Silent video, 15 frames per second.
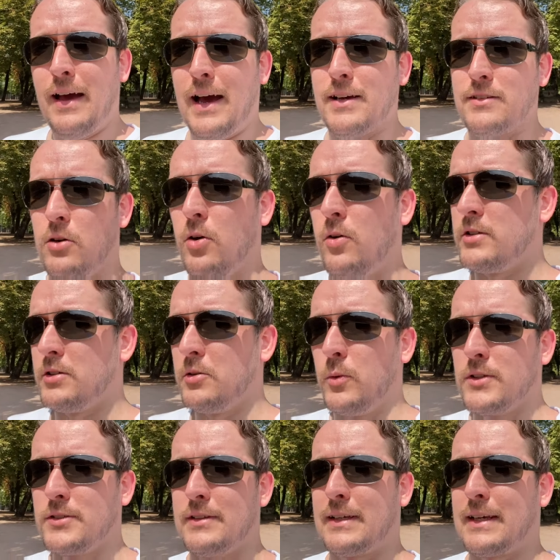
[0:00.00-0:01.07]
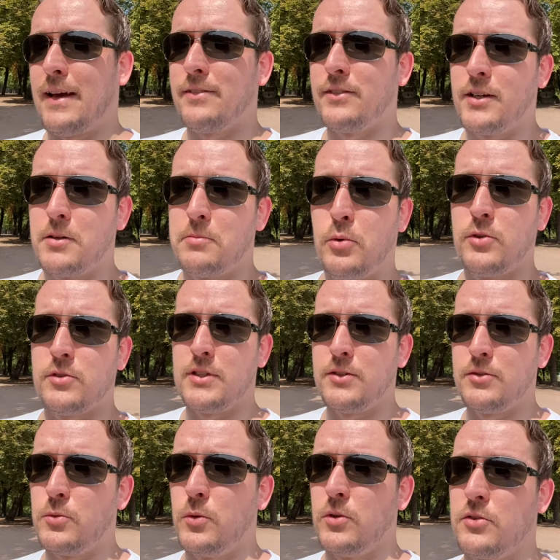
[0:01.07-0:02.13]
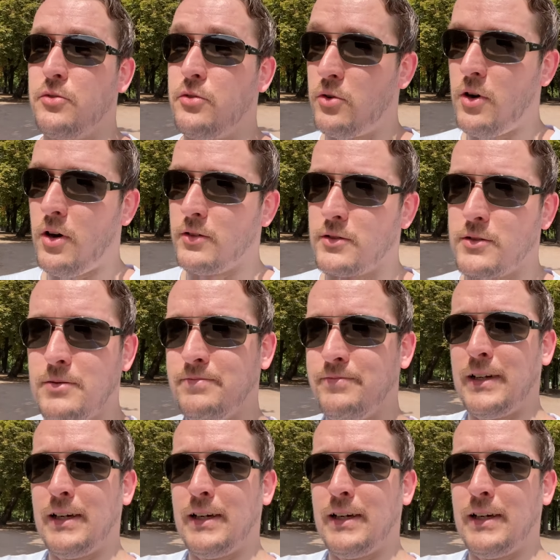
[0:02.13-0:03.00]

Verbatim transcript: as long as it wasn't a candidate positive towards France.